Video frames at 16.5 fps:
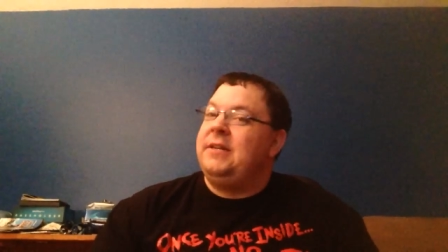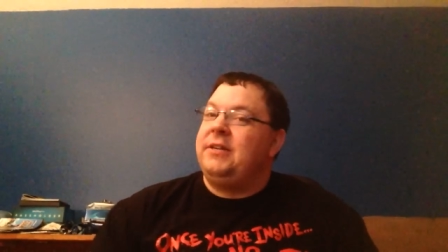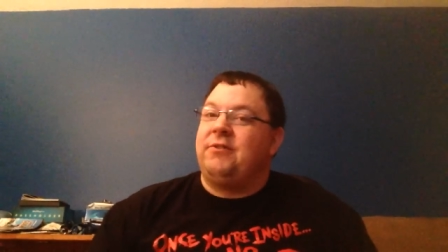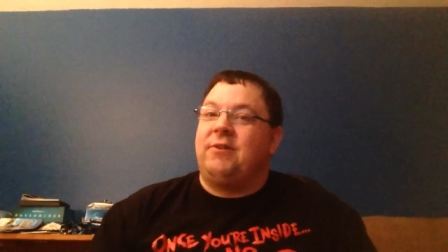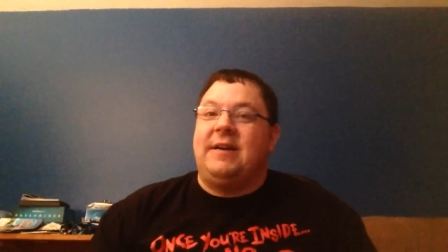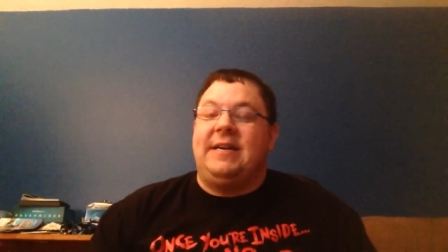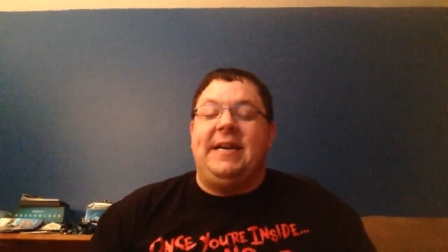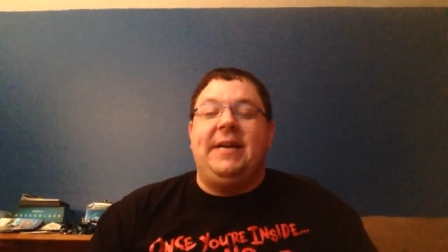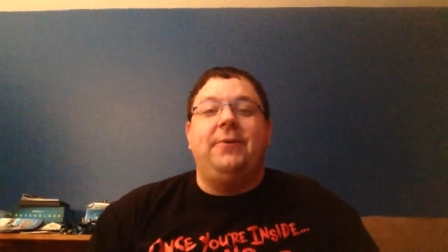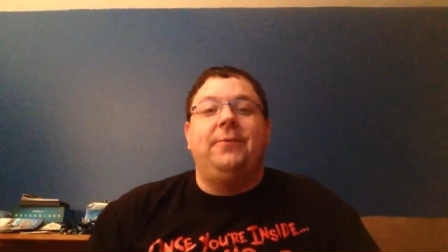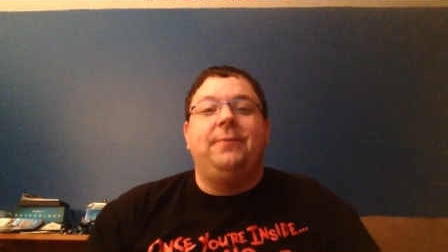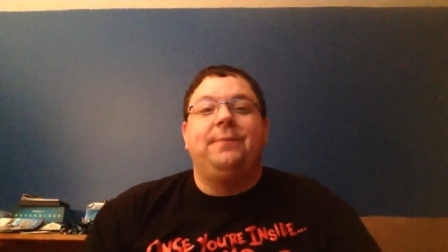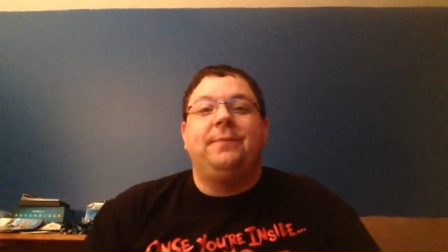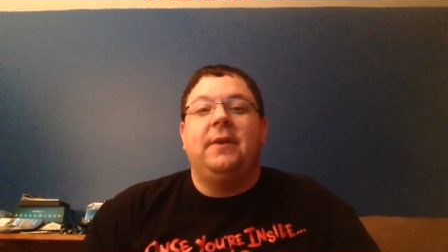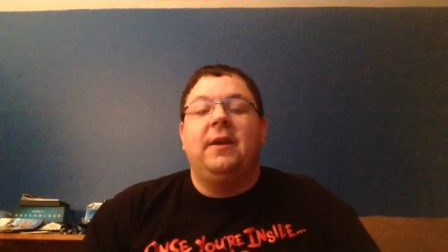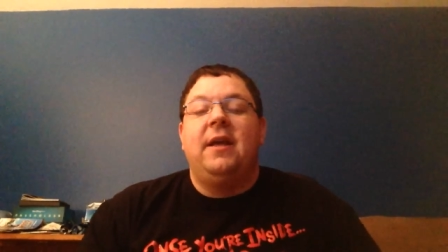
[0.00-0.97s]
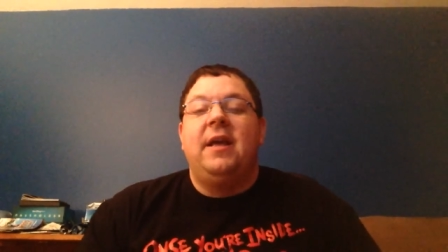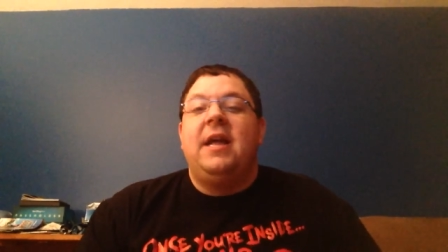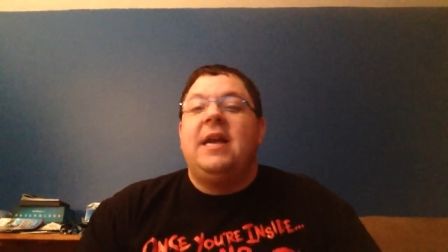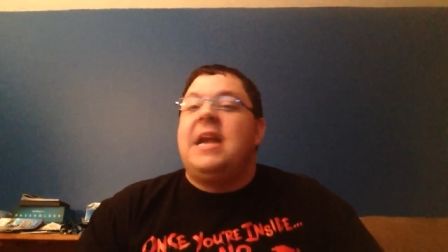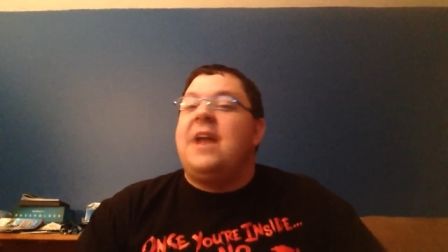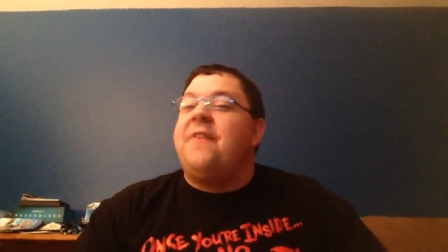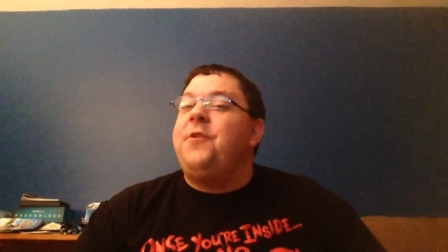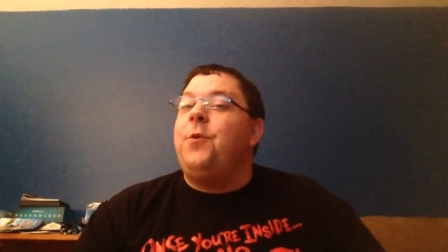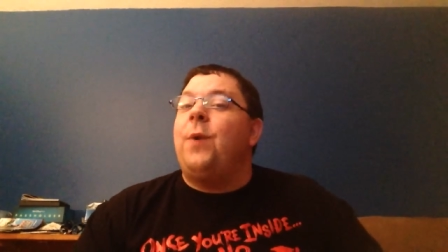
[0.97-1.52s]
Great deal.
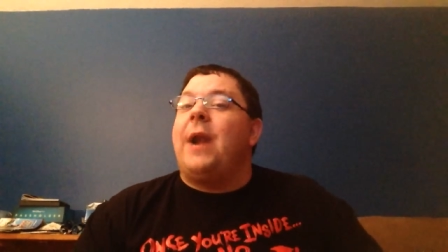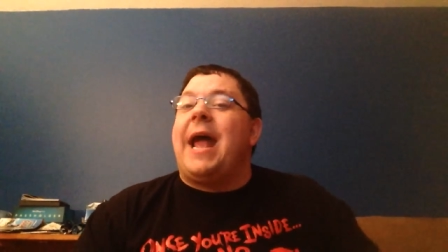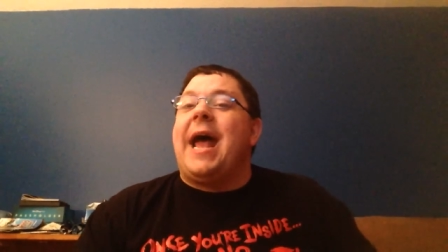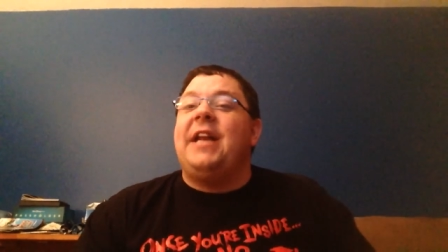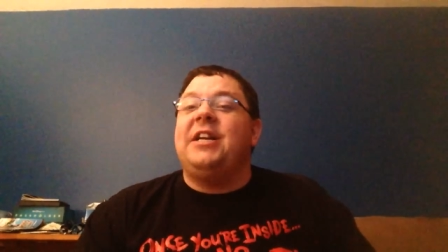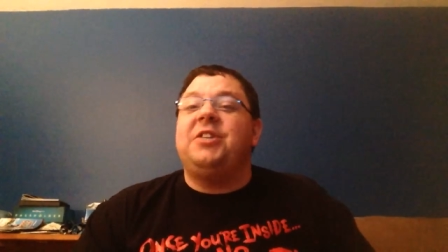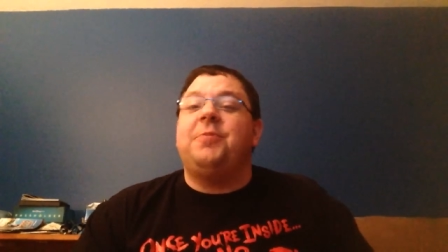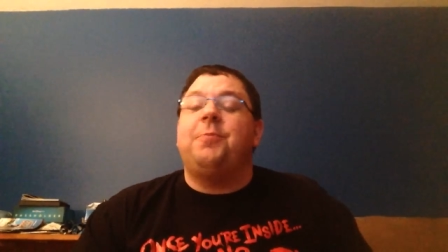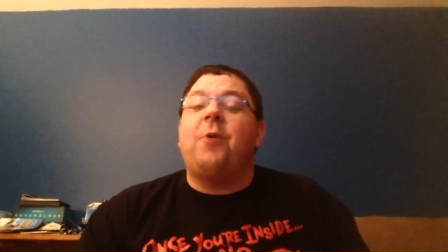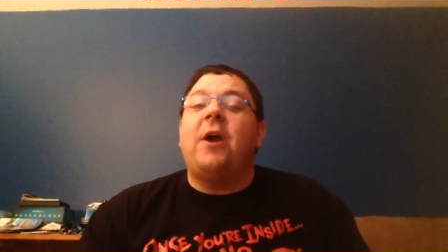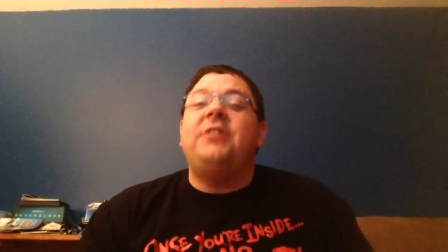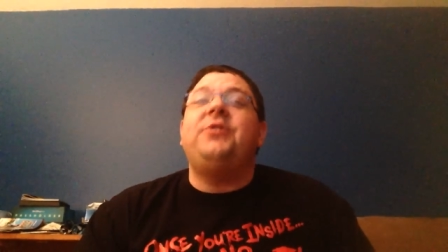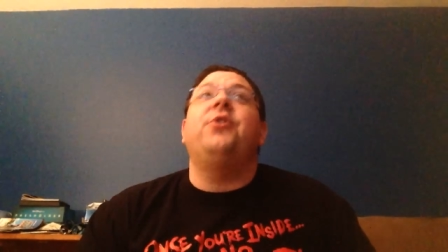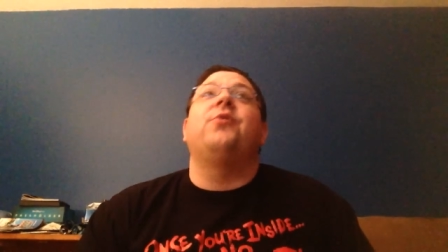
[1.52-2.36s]
Now, if you want to add Express to